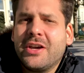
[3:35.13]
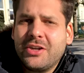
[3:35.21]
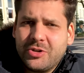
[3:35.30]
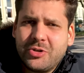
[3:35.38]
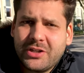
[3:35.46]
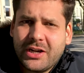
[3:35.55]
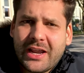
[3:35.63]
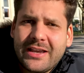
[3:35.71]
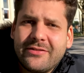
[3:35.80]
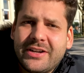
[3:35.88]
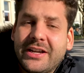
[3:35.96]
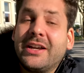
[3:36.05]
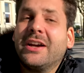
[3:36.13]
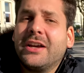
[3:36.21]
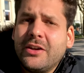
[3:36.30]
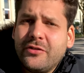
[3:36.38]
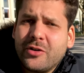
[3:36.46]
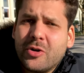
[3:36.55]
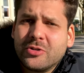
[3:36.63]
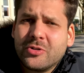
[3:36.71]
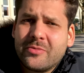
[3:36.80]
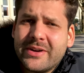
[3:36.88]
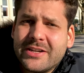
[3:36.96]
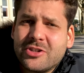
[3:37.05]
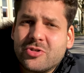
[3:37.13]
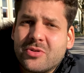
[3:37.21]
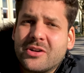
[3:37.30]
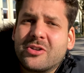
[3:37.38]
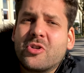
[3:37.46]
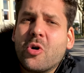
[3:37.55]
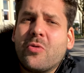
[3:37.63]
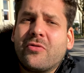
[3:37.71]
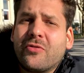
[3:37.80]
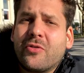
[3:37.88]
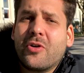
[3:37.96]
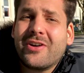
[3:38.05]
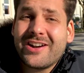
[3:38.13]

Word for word: you do it in the evening if you go to a restaurant go for